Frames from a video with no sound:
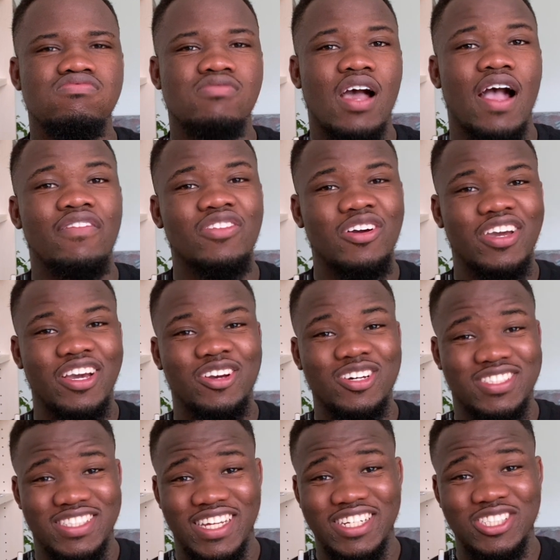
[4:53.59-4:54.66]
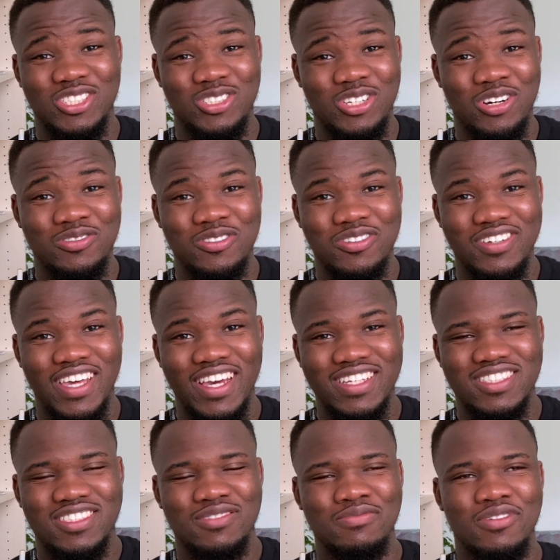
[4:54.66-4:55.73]
I've not gotten any junior role
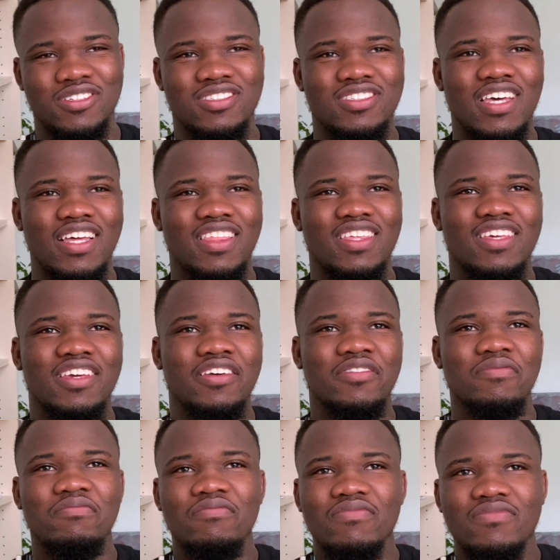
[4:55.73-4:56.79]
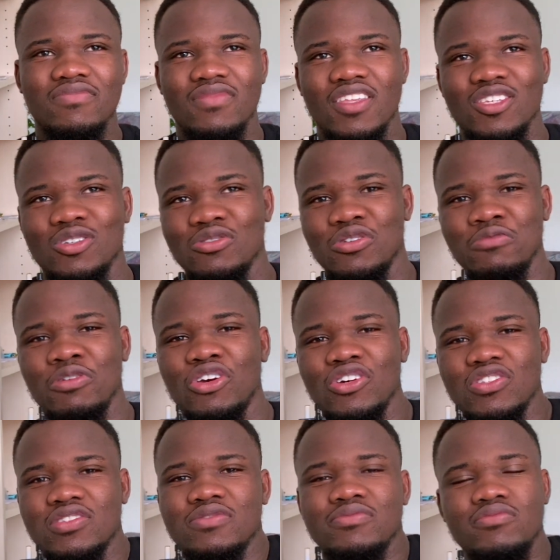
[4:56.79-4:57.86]
yet, but I think it's also
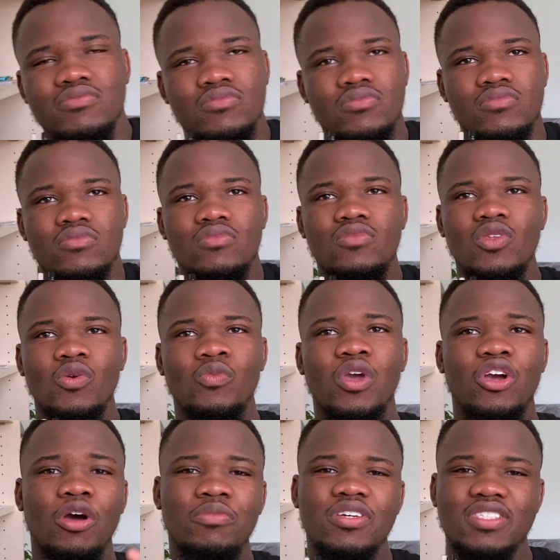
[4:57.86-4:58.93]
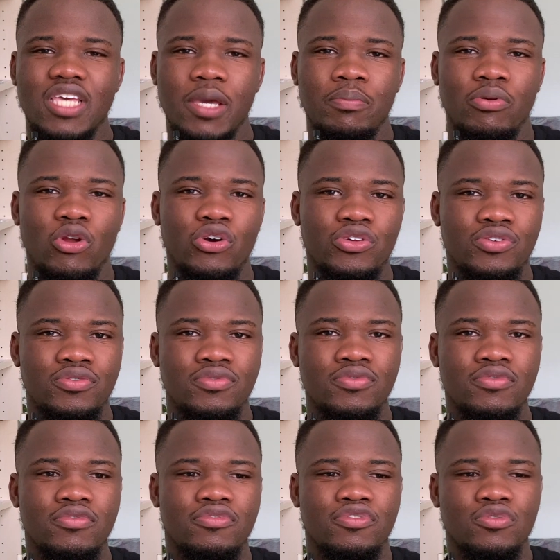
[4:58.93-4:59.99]
because when companies employ you
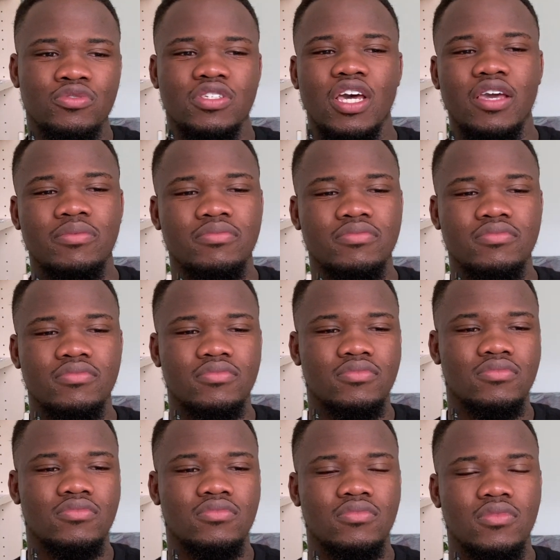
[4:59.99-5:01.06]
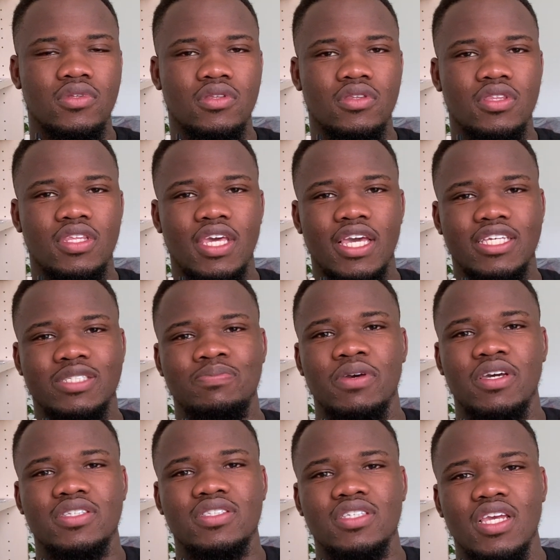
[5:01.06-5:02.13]
full time, they
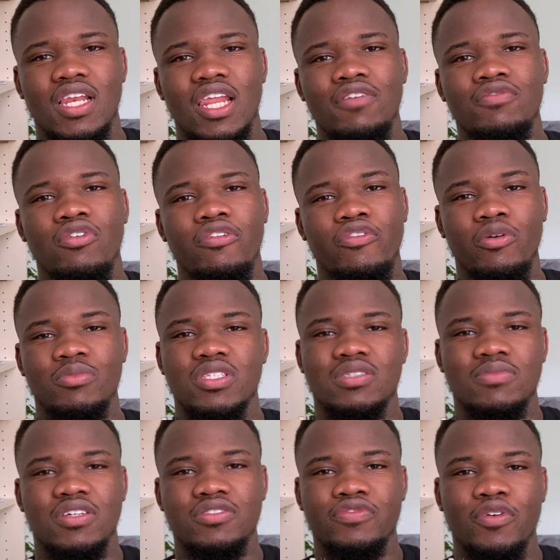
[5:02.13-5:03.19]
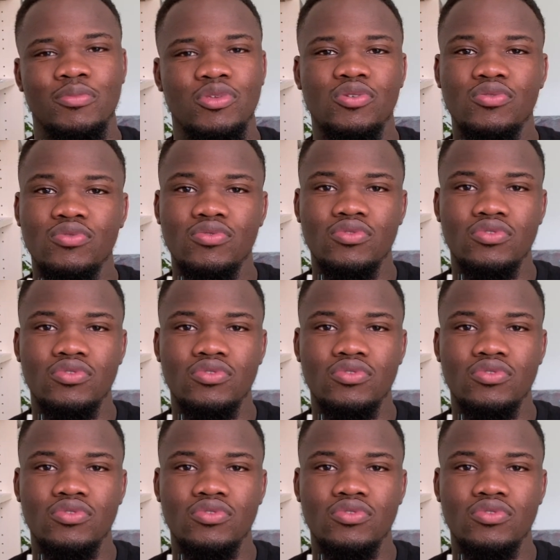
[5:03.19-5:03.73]
expect a level of commitment from you,